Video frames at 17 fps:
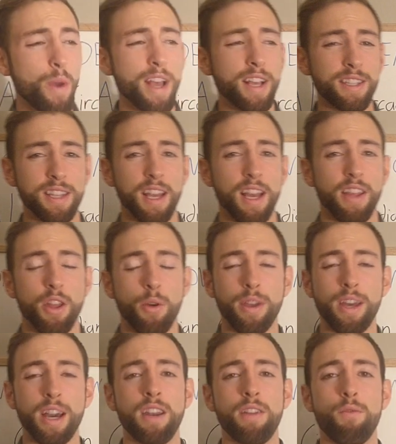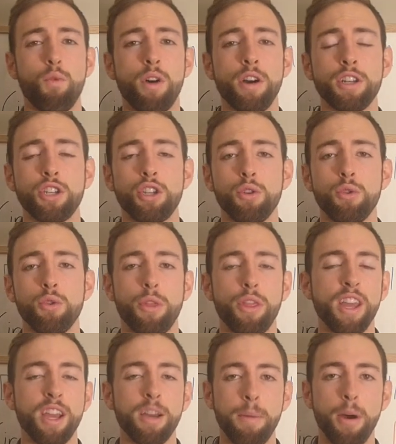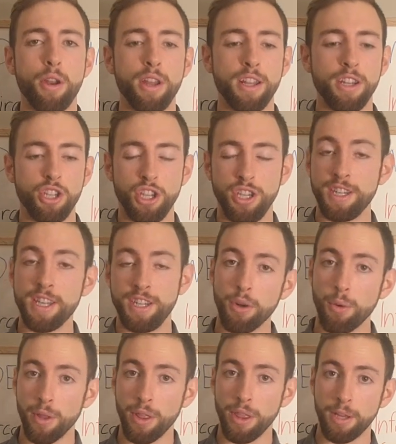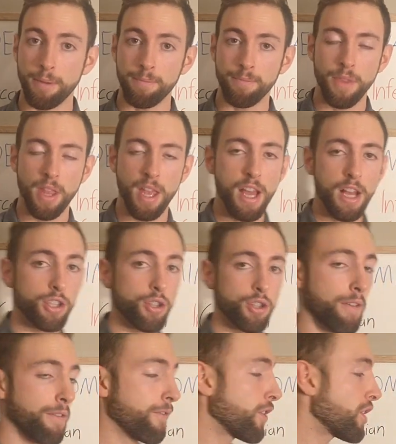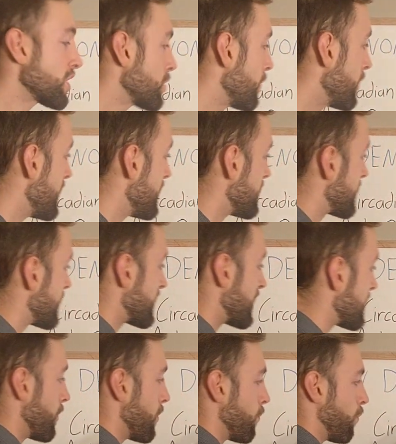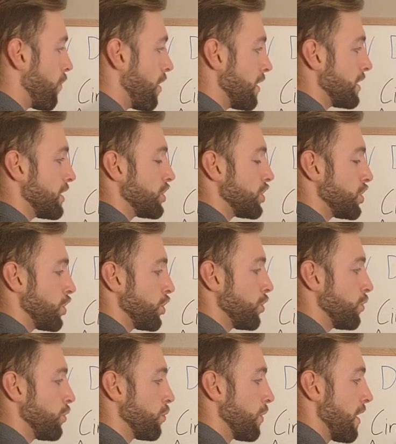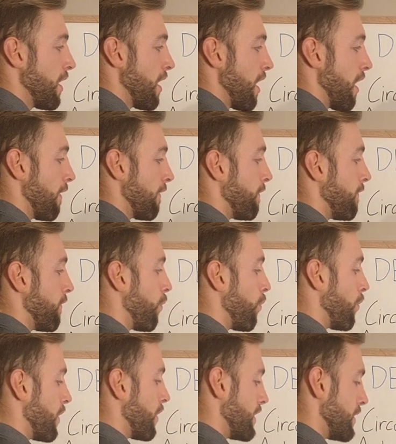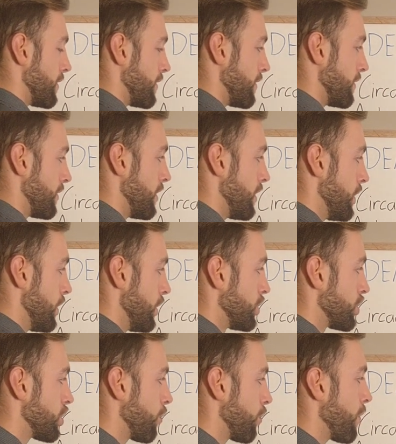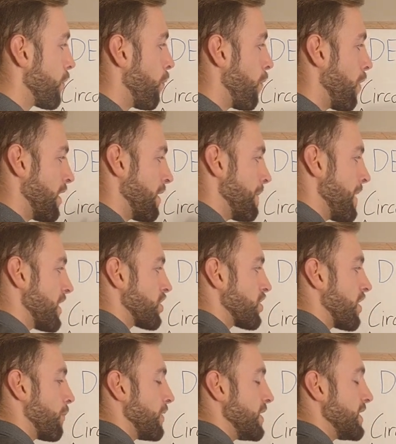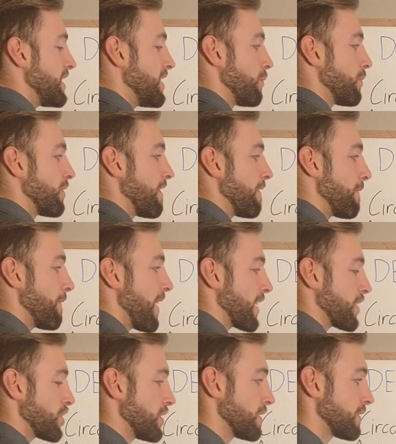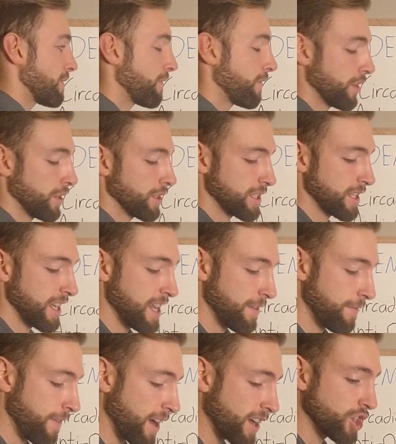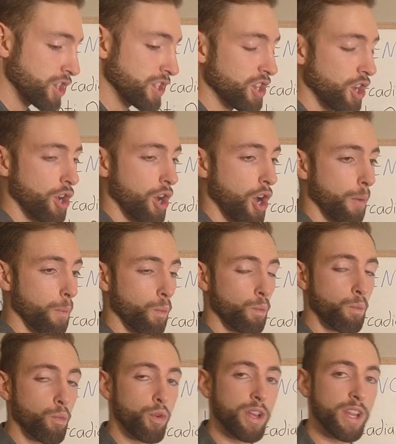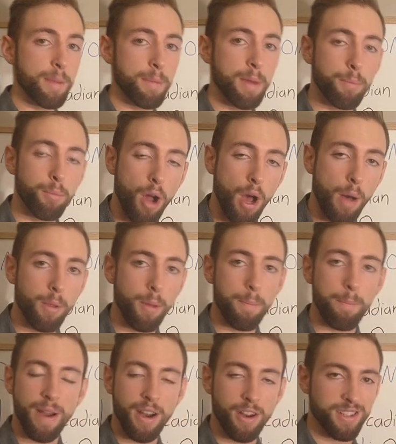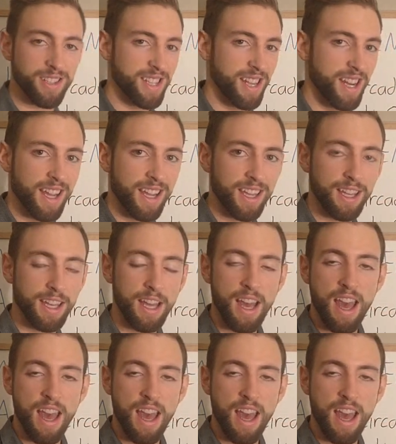ways that we kind of want to think about it to deal with it. So the first one is things that we want to avoid. So we want to make sure that we deal with infections first. Infections are a really big problem. Parasitic